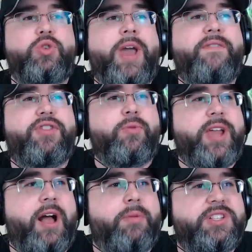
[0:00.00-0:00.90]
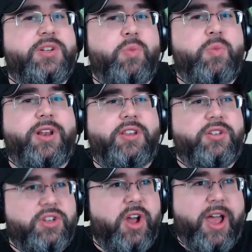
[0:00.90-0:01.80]
have three helmets in one.
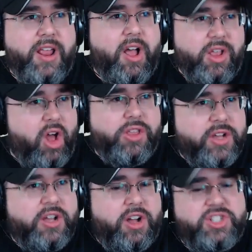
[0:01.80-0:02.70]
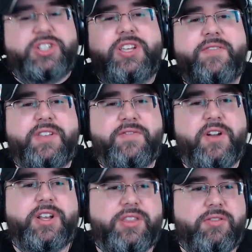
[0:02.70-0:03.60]
You all the concussions. Give it to
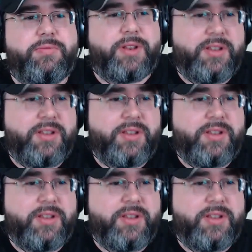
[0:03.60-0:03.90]
fucking Thurman.